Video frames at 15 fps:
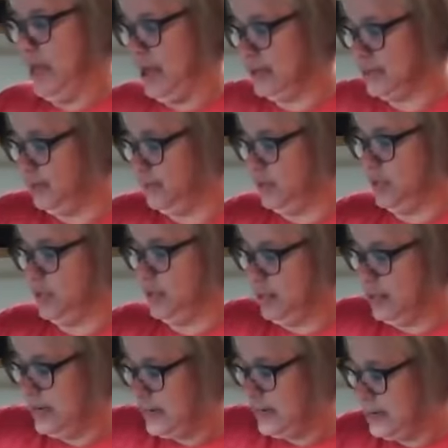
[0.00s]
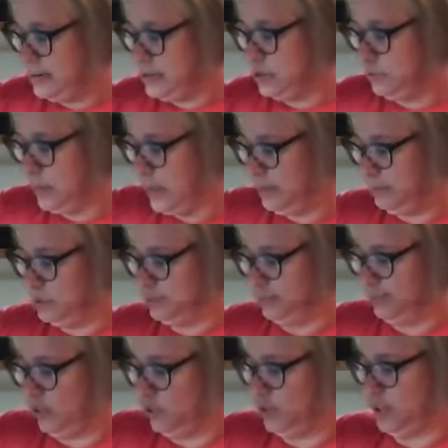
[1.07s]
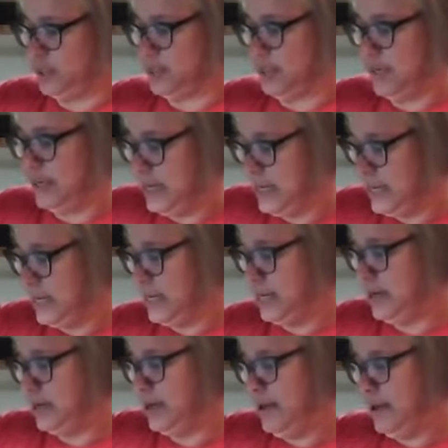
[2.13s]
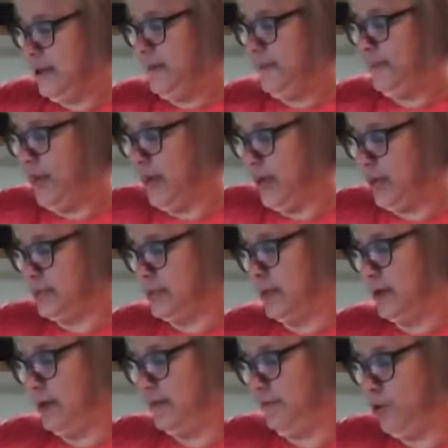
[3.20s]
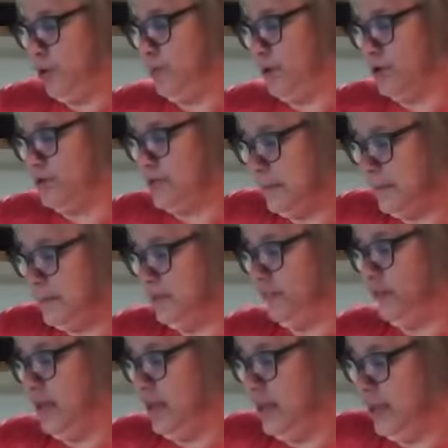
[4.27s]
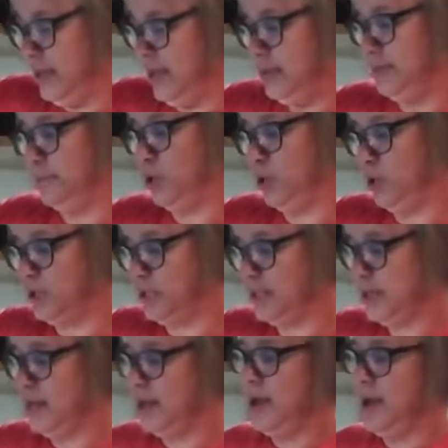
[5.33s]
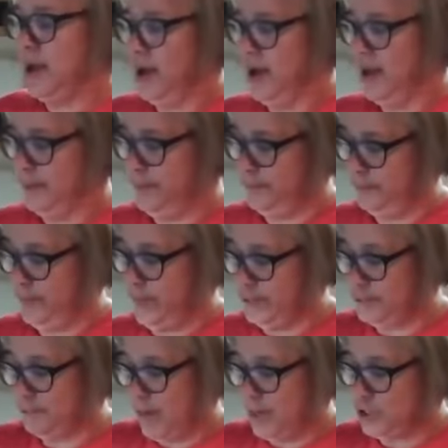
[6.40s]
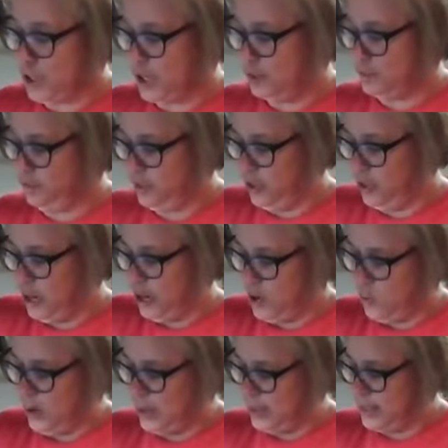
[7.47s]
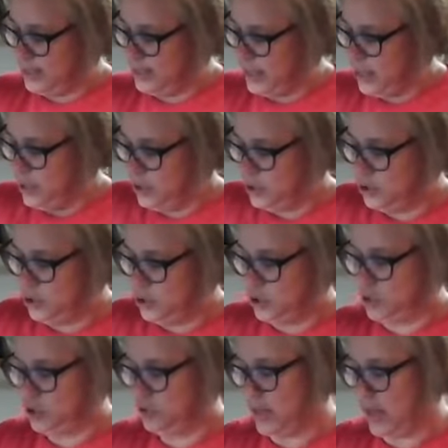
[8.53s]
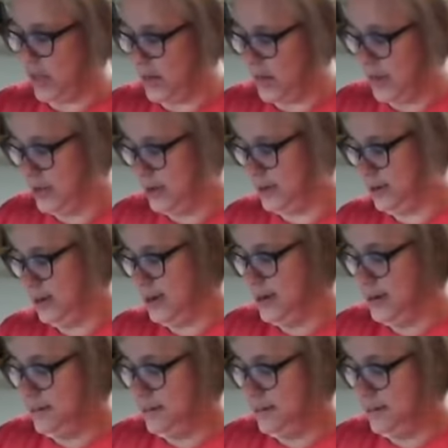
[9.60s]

activity, that to be able to focus, that need that proprioceptive input, it's my job to figure out ways to do that. And